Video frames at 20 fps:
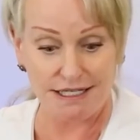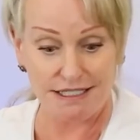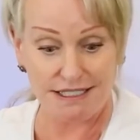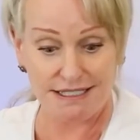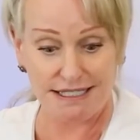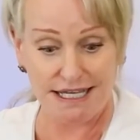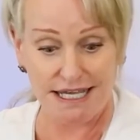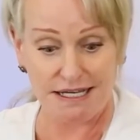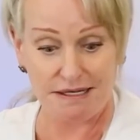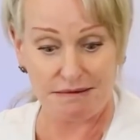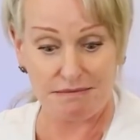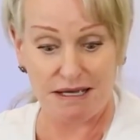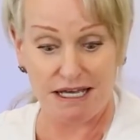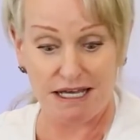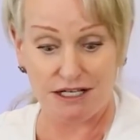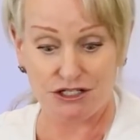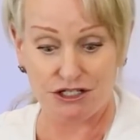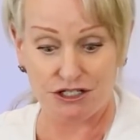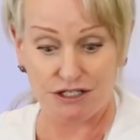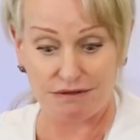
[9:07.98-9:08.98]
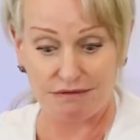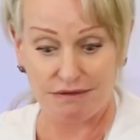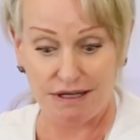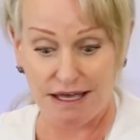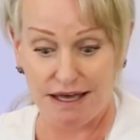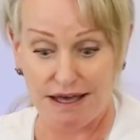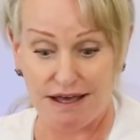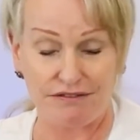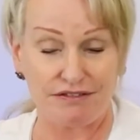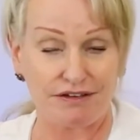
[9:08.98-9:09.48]
I just can't imagine
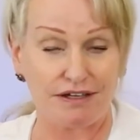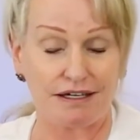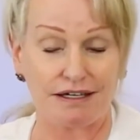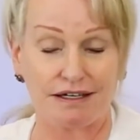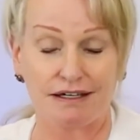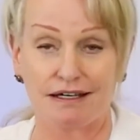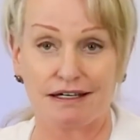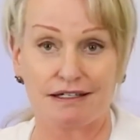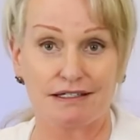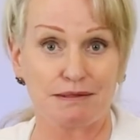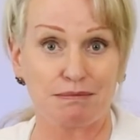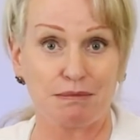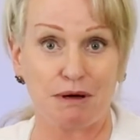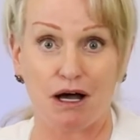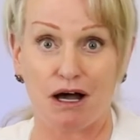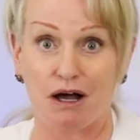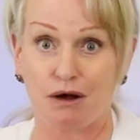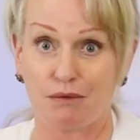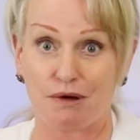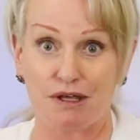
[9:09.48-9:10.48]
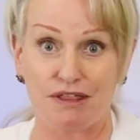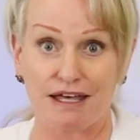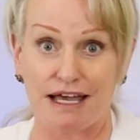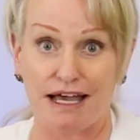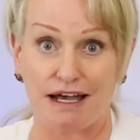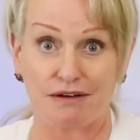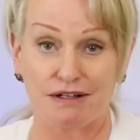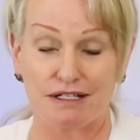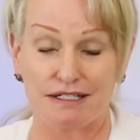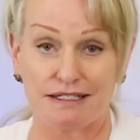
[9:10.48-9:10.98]
having a spa
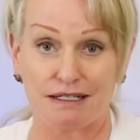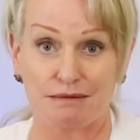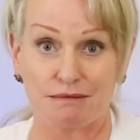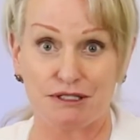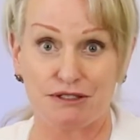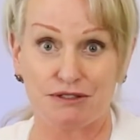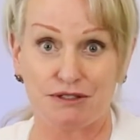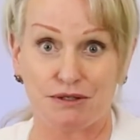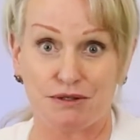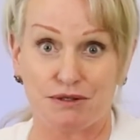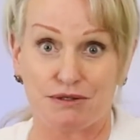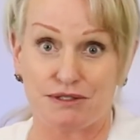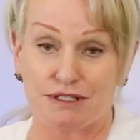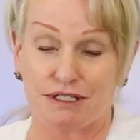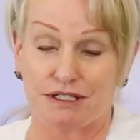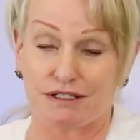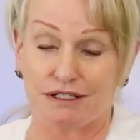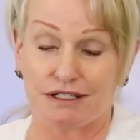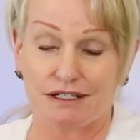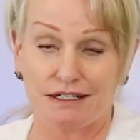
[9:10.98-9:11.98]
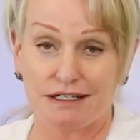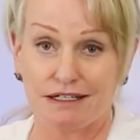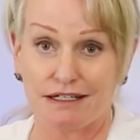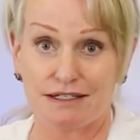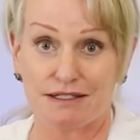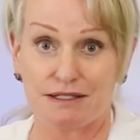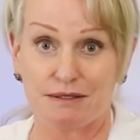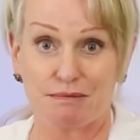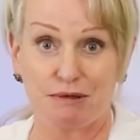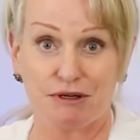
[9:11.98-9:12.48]
without a Zemits SonoSilk.
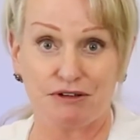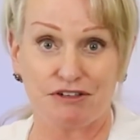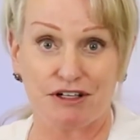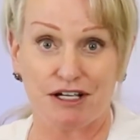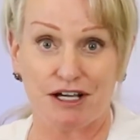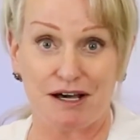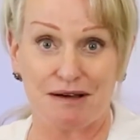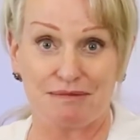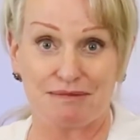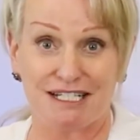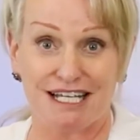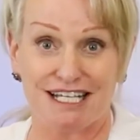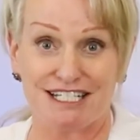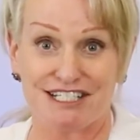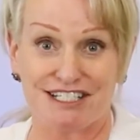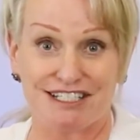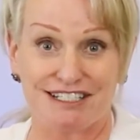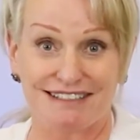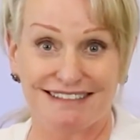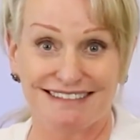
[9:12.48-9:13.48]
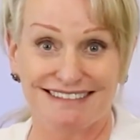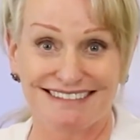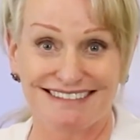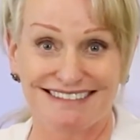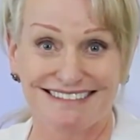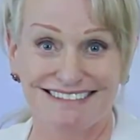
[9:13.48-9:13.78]
It's the perfect combination.